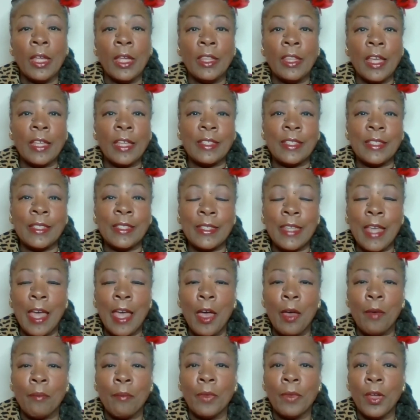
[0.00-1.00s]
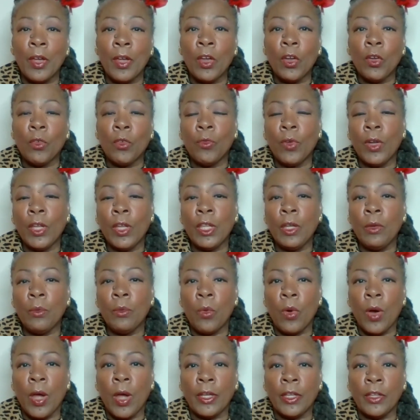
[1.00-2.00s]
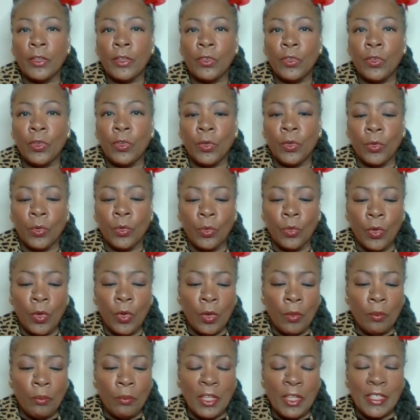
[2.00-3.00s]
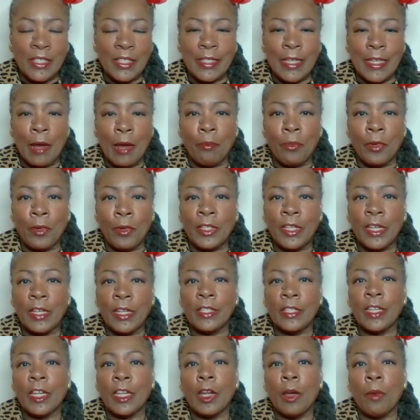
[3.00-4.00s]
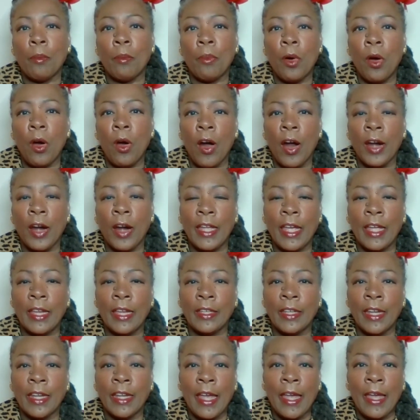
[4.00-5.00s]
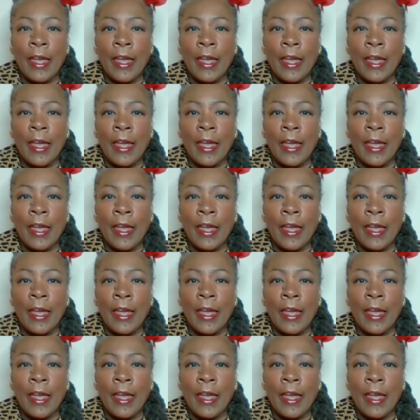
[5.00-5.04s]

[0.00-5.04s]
that some really wanted to be separatists and apart and